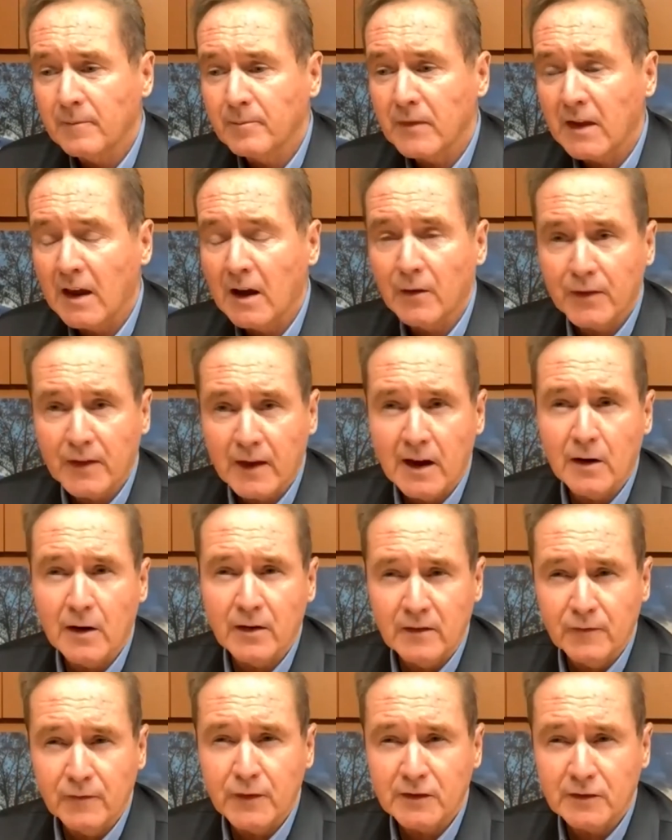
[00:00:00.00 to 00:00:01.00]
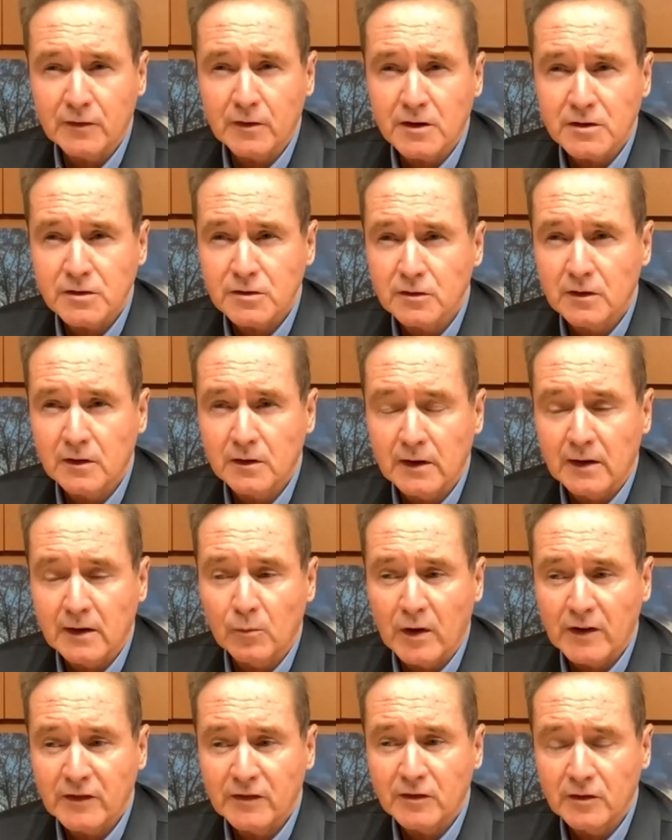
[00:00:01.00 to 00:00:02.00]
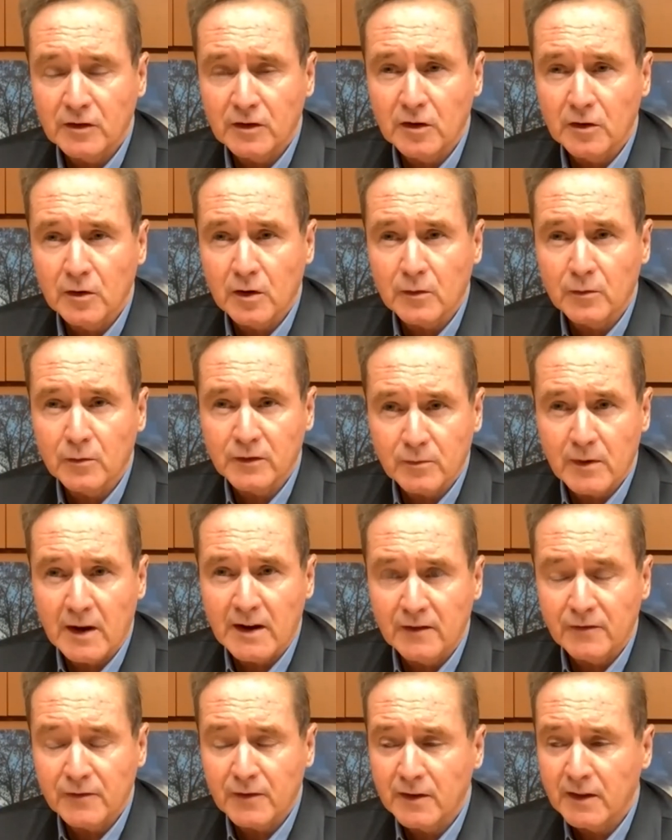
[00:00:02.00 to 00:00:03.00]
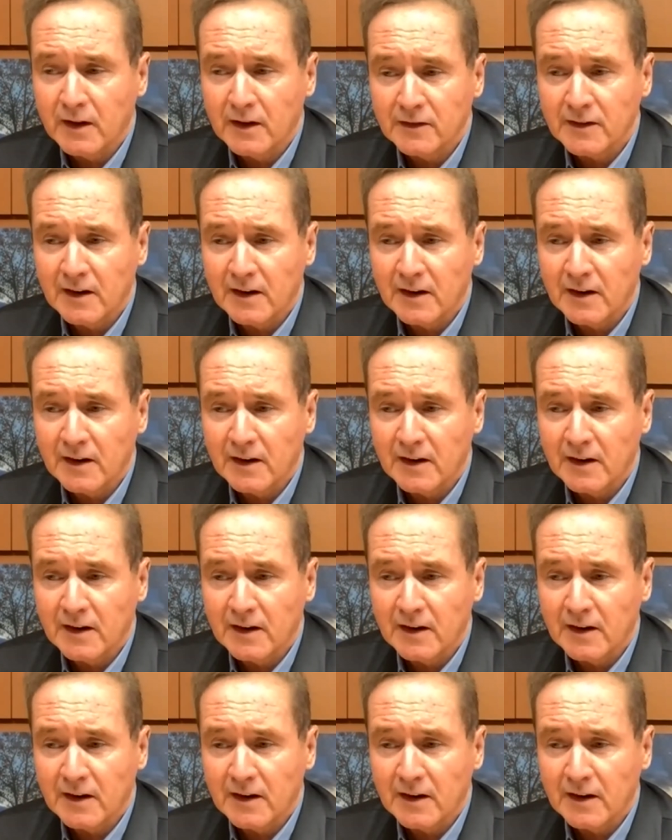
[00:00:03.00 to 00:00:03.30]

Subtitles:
healthcare infrastructure in Western New York was ready for this.